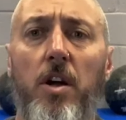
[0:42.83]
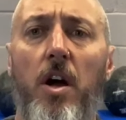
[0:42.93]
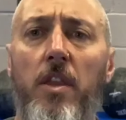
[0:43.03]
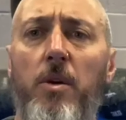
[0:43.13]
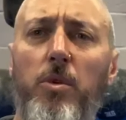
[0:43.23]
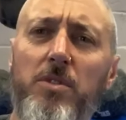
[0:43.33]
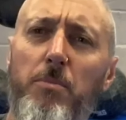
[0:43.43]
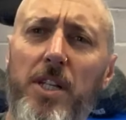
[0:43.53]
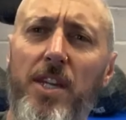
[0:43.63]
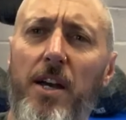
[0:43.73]
there wasn't
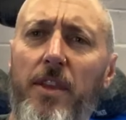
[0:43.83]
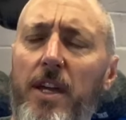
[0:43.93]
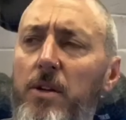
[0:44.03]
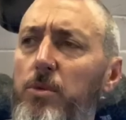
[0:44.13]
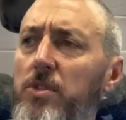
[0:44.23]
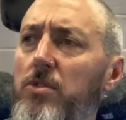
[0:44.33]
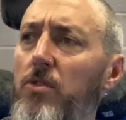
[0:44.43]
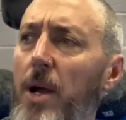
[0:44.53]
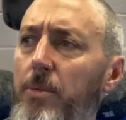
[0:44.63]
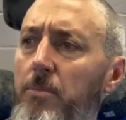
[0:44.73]
much out there that was
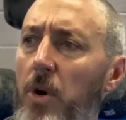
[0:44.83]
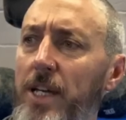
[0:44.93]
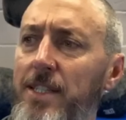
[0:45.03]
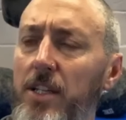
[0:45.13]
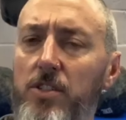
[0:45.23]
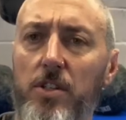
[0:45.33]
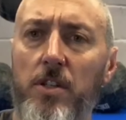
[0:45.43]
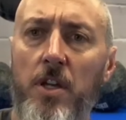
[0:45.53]
grabbing my attention